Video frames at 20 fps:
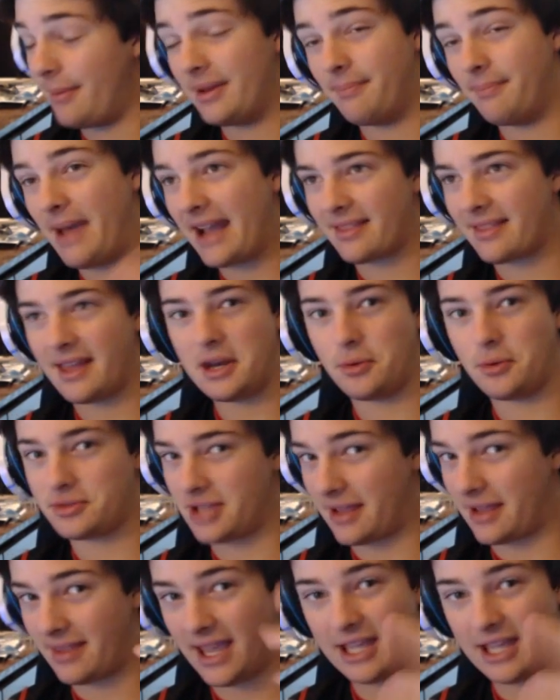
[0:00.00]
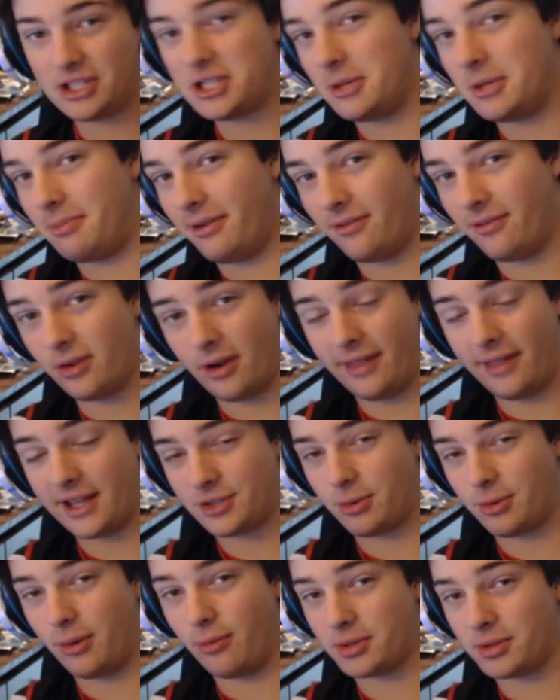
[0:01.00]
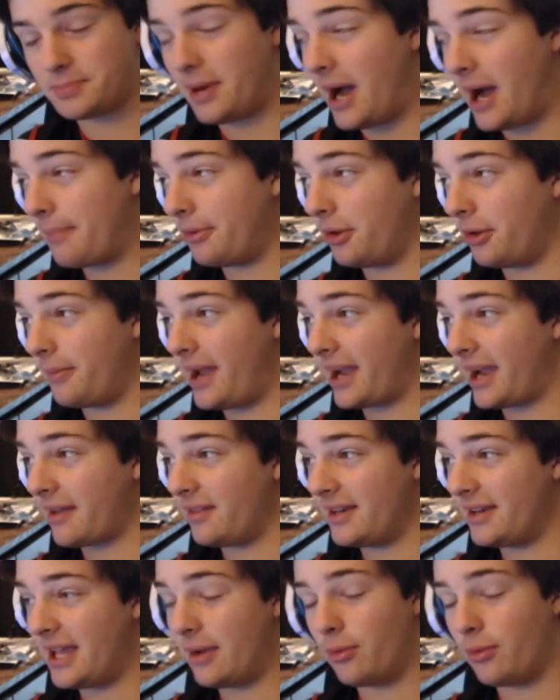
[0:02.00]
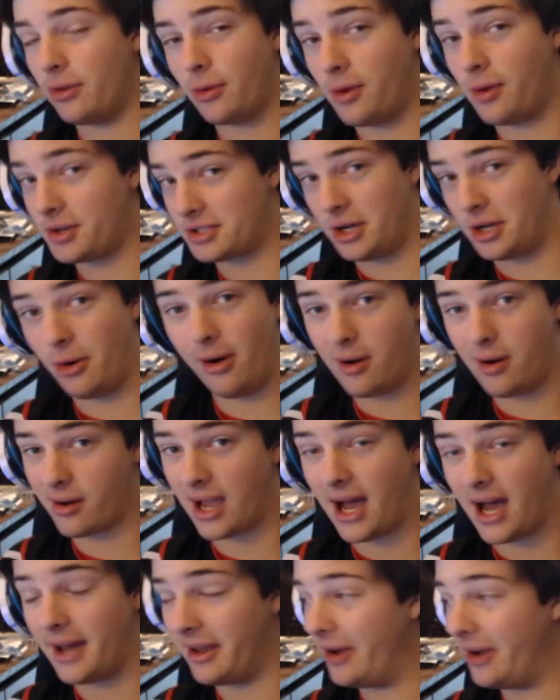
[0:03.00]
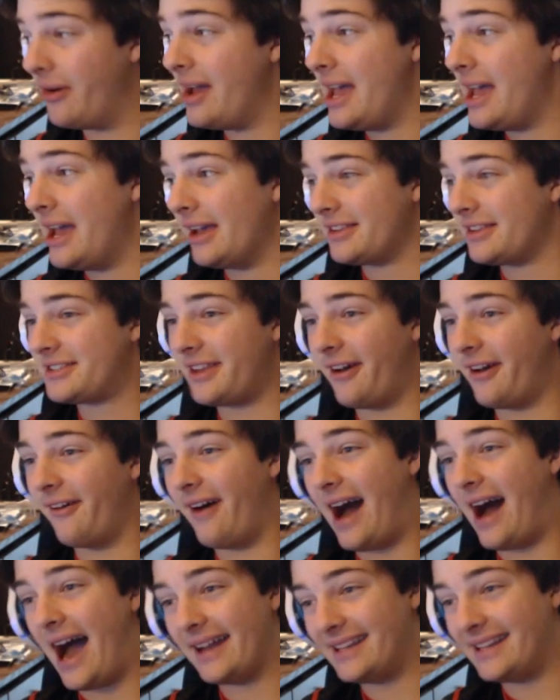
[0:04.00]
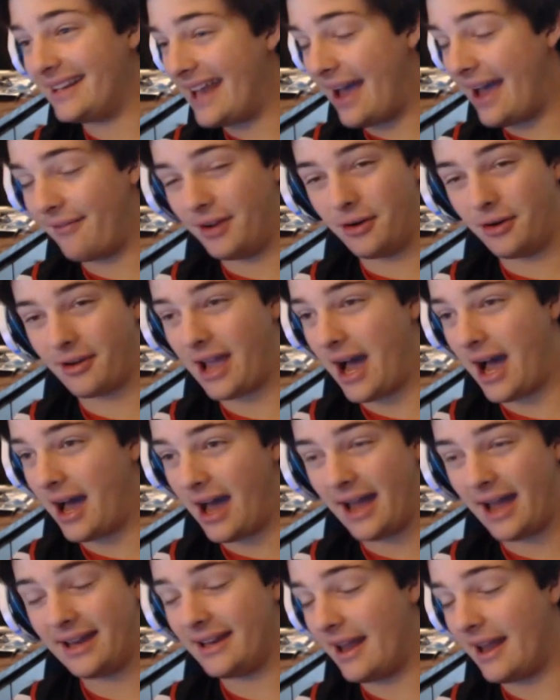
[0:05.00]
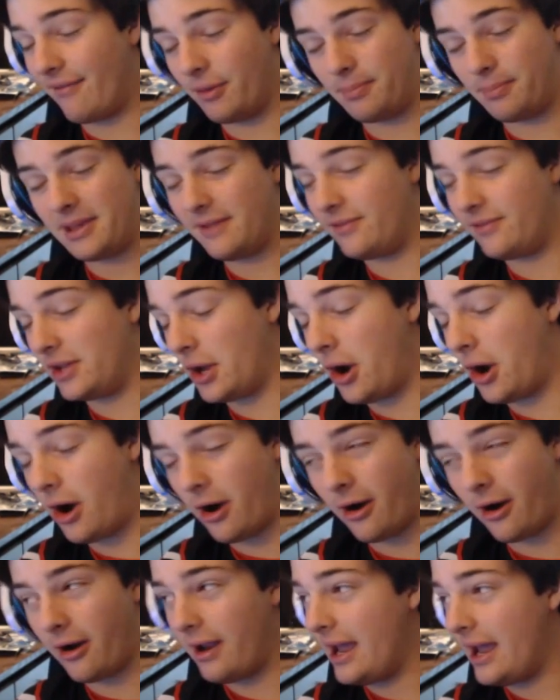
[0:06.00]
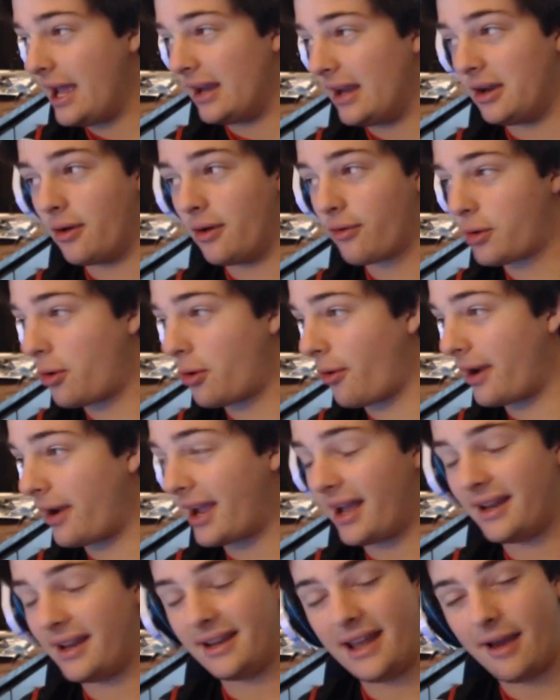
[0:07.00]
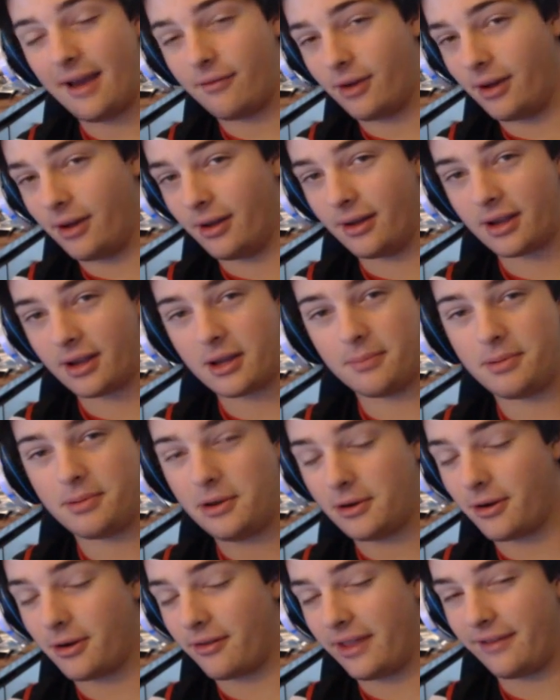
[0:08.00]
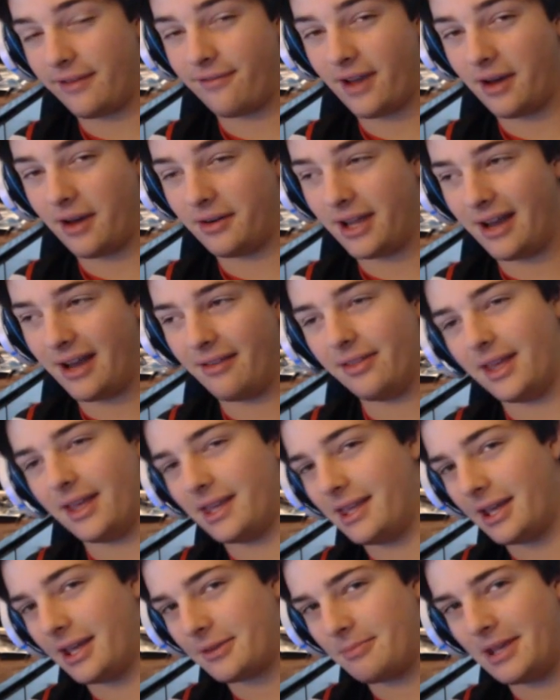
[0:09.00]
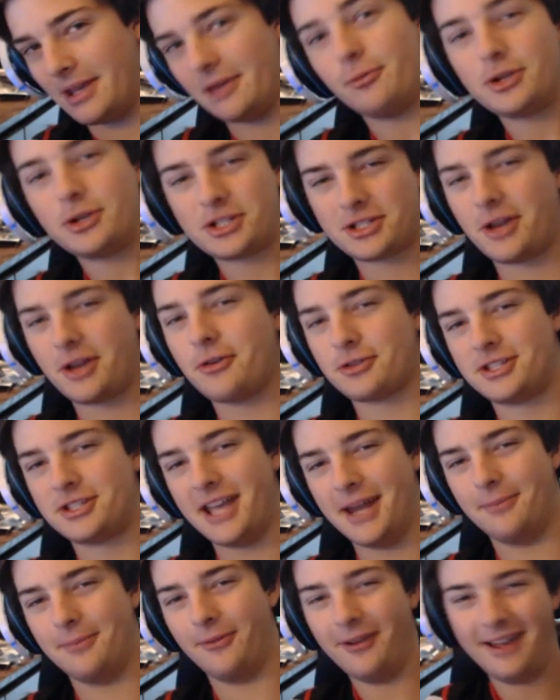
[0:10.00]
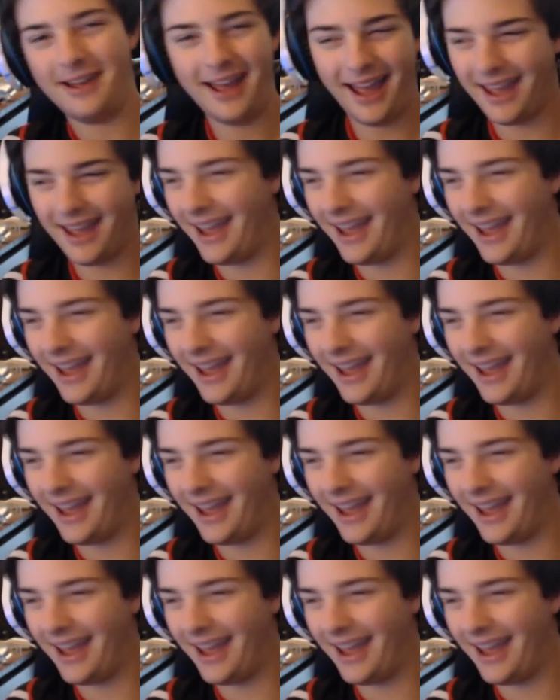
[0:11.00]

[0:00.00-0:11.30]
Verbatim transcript: I mean, back then it was like the HD PVR. That's what was popular back in the day, where there was no Elgato. So I didn't have an Elgato. I didn't have a PVR. No no recording. I didn't have a computer, and they found out and they kicked me, which is understandable.